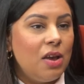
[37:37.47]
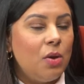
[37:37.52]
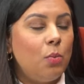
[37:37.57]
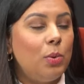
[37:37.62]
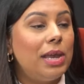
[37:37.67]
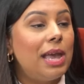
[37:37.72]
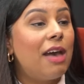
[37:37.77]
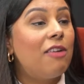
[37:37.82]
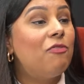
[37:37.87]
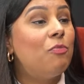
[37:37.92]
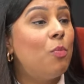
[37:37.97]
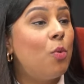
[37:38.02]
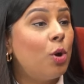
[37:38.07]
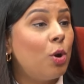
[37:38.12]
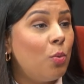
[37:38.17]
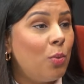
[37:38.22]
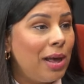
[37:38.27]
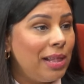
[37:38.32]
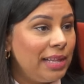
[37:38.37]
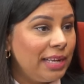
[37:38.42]
We have
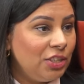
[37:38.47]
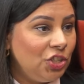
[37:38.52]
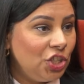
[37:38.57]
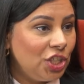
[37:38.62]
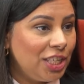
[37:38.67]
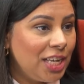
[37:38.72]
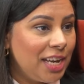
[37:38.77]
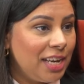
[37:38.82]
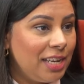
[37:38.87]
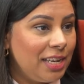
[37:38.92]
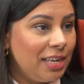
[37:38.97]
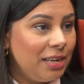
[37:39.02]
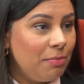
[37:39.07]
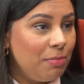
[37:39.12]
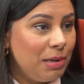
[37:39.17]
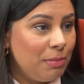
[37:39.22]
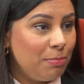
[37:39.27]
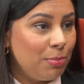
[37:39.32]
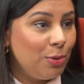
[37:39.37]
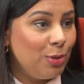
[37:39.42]
more well-educated
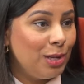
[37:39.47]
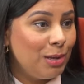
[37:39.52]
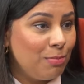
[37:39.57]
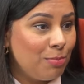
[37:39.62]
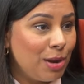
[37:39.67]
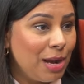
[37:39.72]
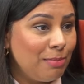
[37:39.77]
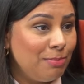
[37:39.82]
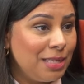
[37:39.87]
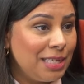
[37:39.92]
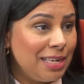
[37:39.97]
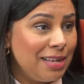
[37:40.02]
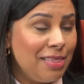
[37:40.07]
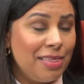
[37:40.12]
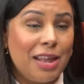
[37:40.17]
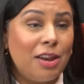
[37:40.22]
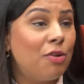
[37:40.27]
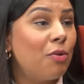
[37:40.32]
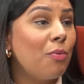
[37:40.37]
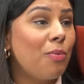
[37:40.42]
people in Brampton
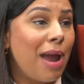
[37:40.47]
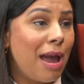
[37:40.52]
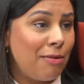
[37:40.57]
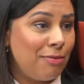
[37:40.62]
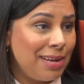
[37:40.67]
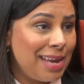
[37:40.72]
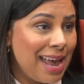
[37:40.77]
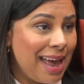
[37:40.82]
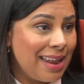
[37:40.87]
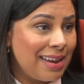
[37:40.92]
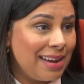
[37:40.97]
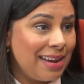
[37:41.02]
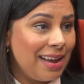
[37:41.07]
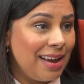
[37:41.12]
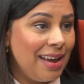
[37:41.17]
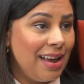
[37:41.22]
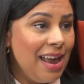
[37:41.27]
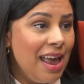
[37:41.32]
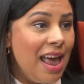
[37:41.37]
than around Canada.